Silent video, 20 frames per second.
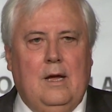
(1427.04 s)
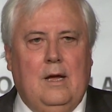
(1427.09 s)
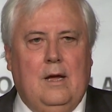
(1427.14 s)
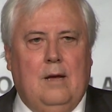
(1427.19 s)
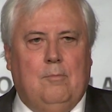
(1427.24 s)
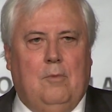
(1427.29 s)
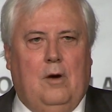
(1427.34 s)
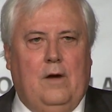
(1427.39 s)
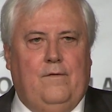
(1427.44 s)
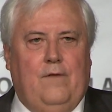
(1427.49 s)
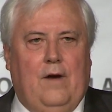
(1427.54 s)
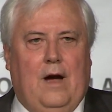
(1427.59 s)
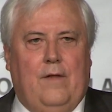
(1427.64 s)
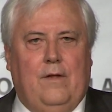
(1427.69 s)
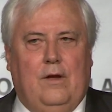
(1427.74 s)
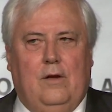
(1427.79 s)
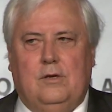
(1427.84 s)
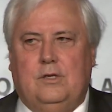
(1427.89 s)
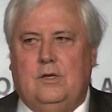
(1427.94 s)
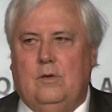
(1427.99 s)
My father
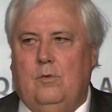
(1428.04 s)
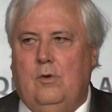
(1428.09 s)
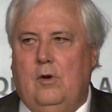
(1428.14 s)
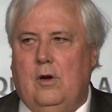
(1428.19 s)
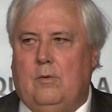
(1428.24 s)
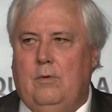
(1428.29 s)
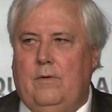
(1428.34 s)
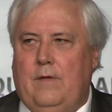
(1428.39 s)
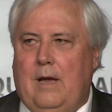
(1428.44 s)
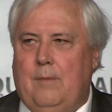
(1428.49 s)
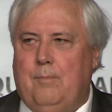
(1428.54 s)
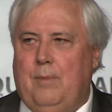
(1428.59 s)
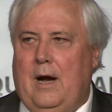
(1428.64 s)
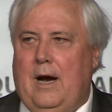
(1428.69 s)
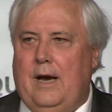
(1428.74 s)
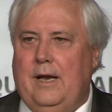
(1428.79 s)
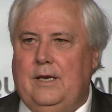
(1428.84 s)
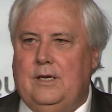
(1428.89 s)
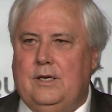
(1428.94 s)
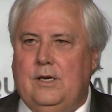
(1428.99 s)
used to work with that
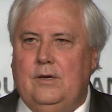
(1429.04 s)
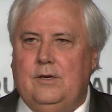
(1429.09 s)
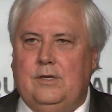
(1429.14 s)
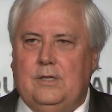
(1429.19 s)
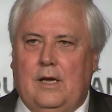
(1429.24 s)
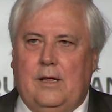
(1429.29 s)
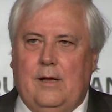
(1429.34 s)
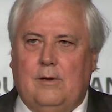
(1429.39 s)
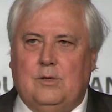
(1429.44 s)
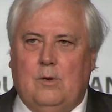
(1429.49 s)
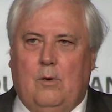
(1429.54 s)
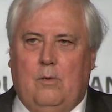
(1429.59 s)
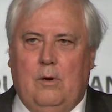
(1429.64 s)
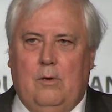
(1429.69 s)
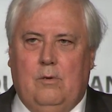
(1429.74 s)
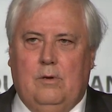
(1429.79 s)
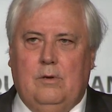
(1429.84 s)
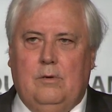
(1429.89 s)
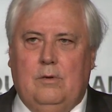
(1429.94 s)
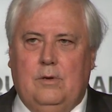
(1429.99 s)
party too, so that's what we
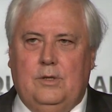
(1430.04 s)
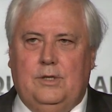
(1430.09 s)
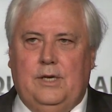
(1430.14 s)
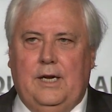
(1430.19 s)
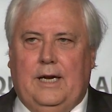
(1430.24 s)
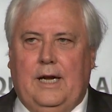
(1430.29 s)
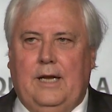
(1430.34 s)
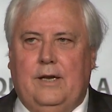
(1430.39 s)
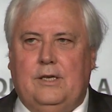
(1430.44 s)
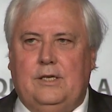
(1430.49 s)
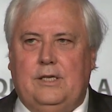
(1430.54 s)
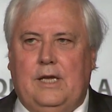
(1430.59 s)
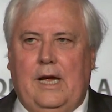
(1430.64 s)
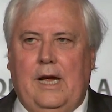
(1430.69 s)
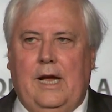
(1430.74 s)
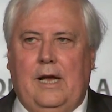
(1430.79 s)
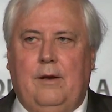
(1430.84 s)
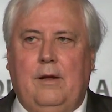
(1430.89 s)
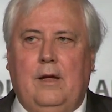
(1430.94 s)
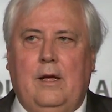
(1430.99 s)
were seeking to
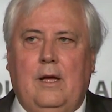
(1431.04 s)
stand.